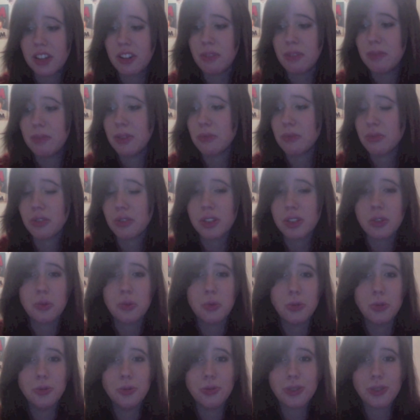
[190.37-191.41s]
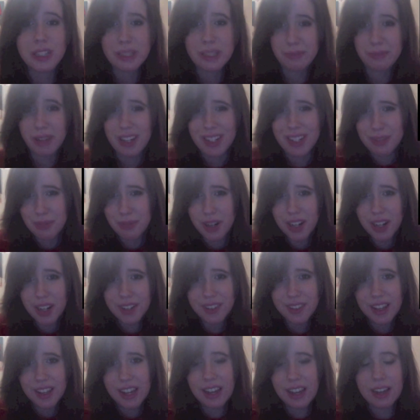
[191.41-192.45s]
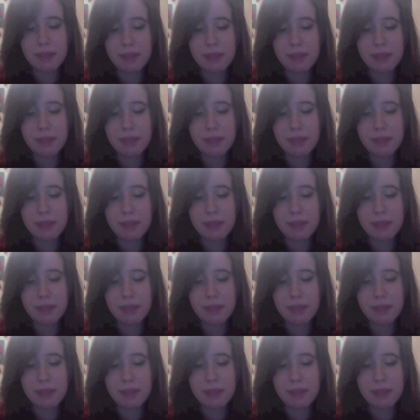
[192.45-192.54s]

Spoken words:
it'd be really cool to expand upon that,